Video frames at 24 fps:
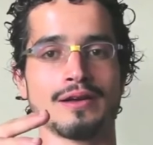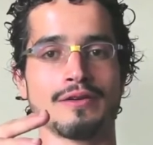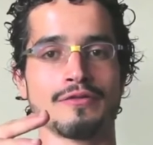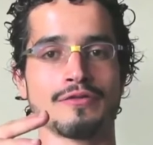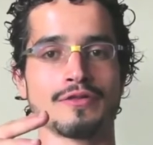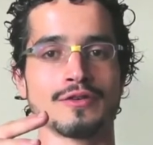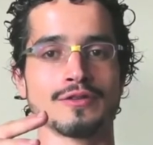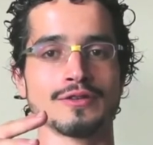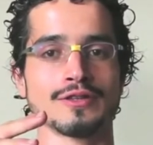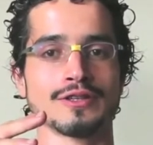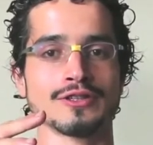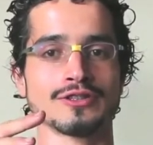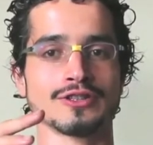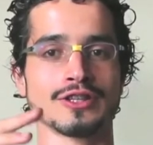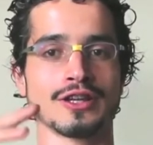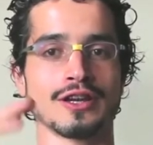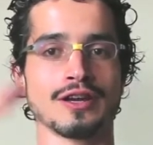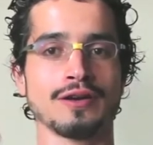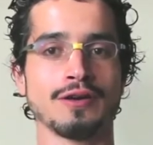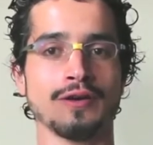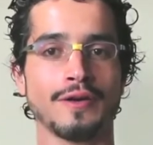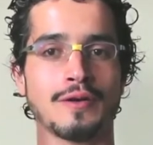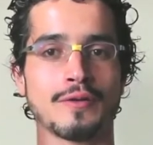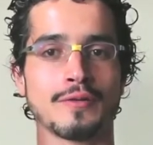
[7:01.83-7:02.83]
from the
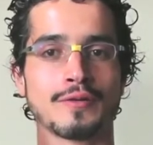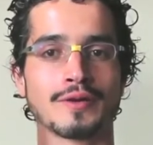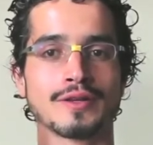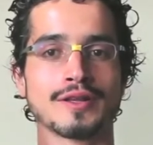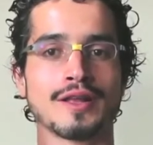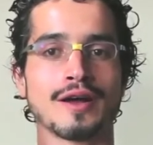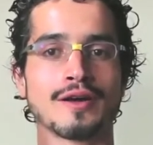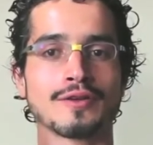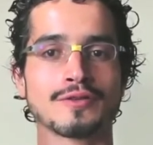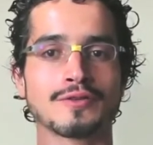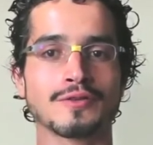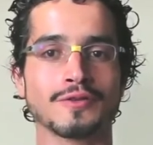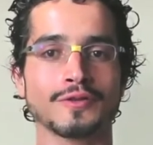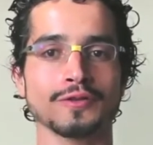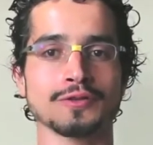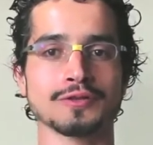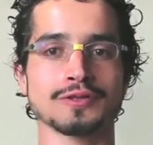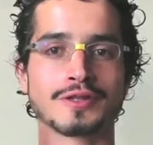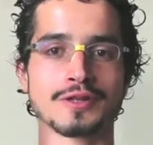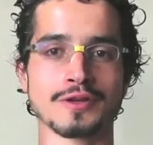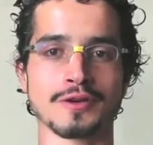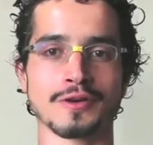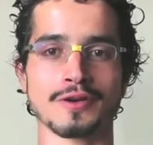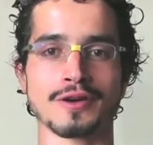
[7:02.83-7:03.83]
chair without
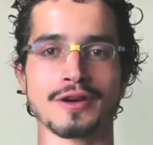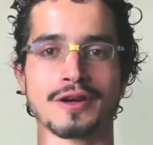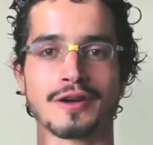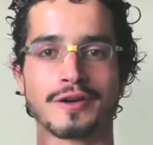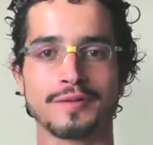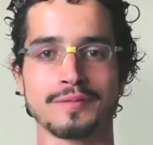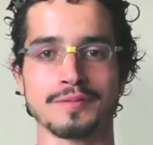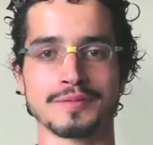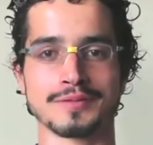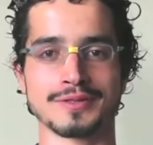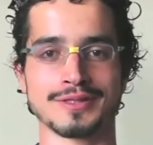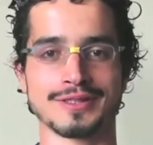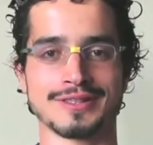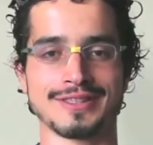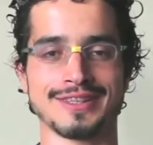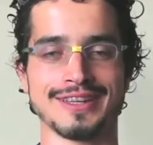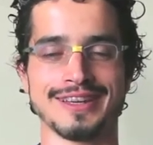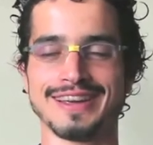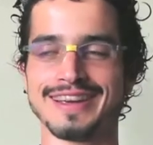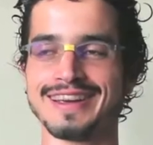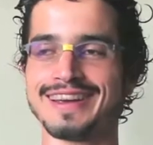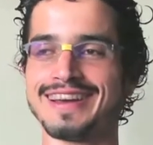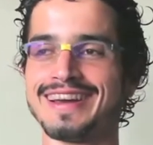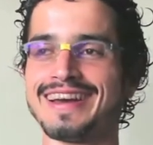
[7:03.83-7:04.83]
using your arms.
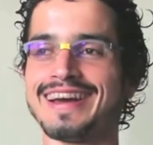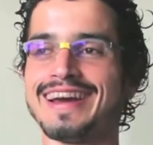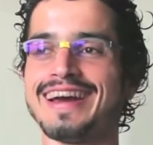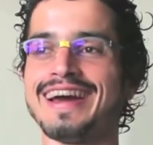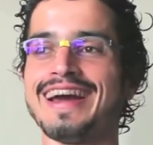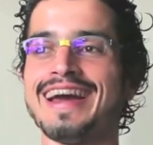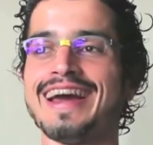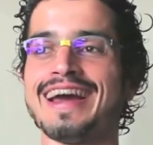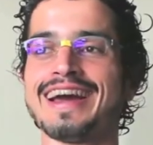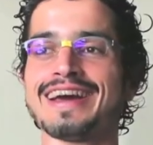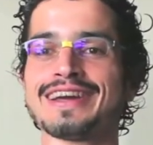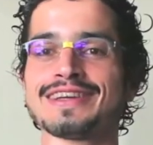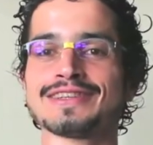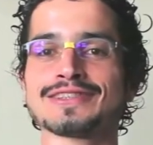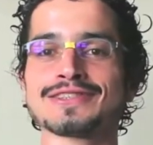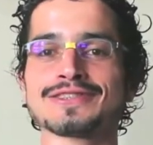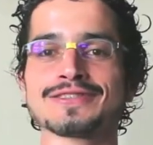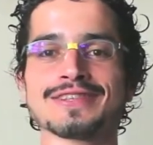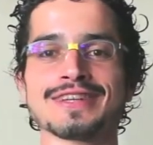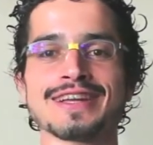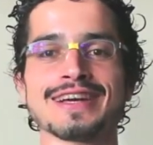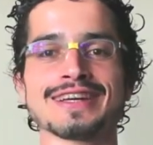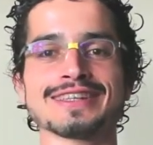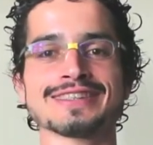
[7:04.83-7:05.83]

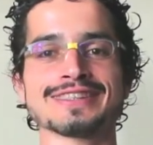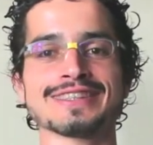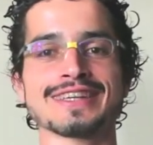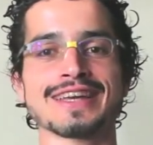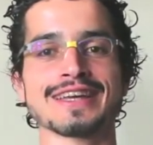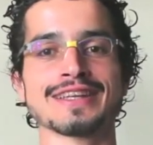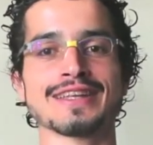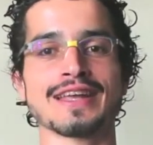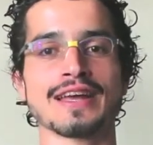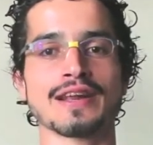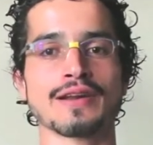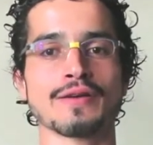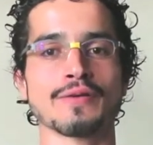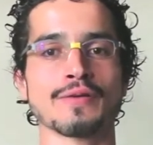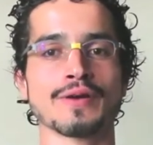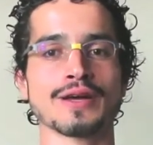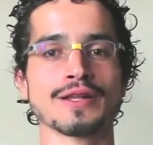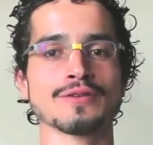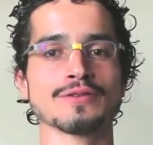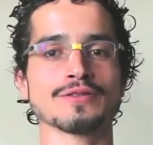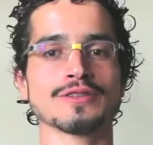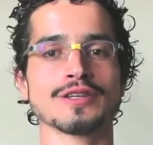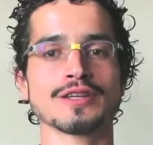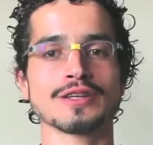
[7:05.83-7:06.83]
Usually I say that
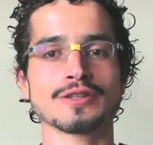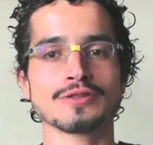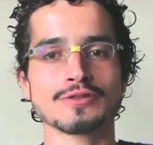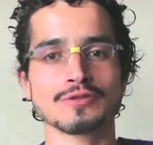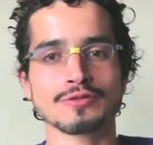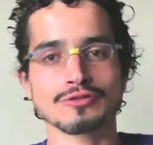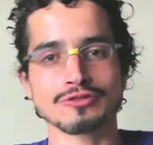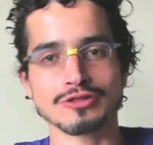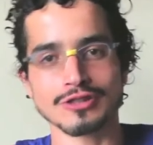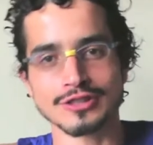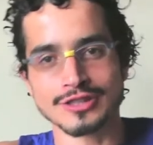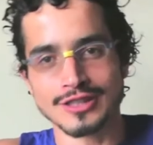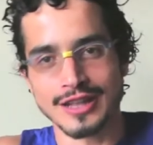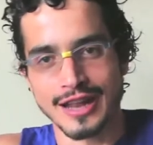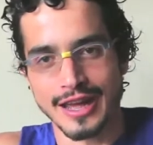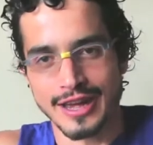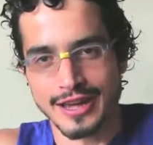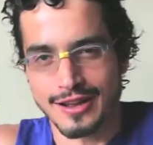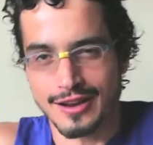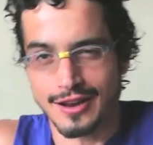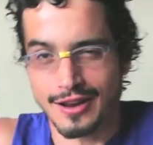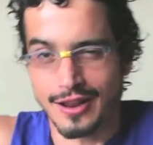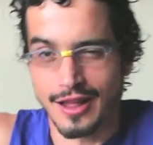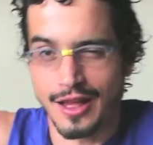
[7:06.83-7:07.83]
when you need to just
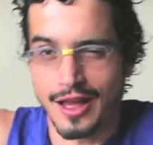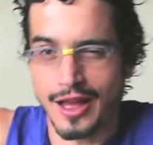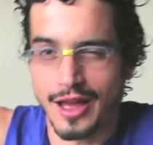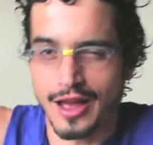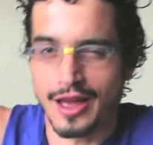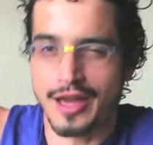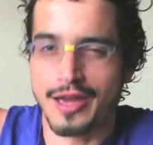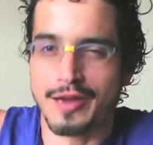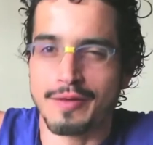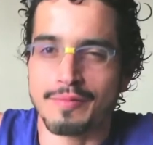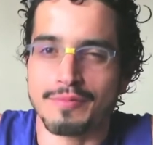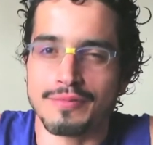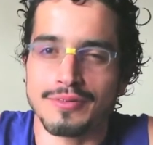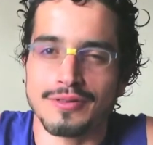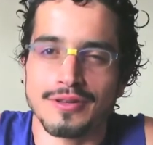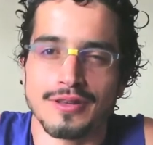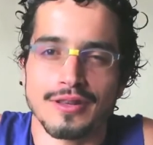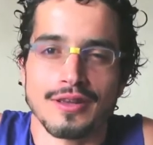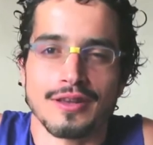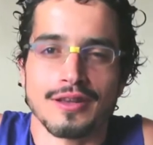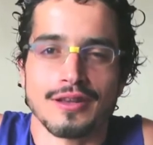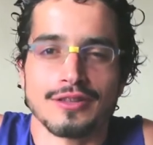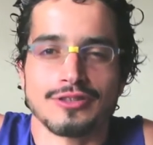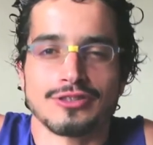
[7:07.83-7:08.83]
like climb
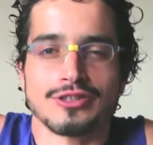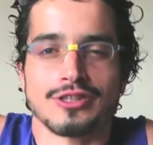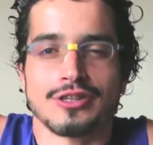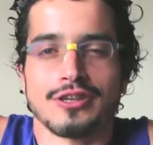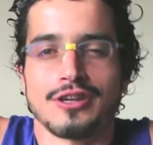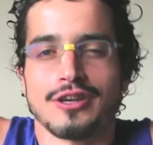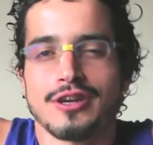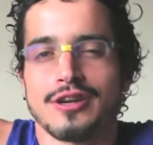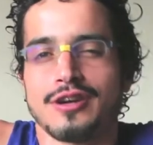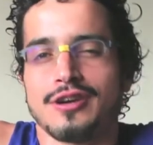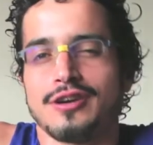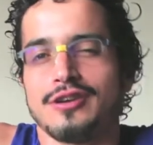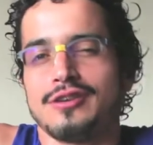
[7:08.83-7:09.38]
the chair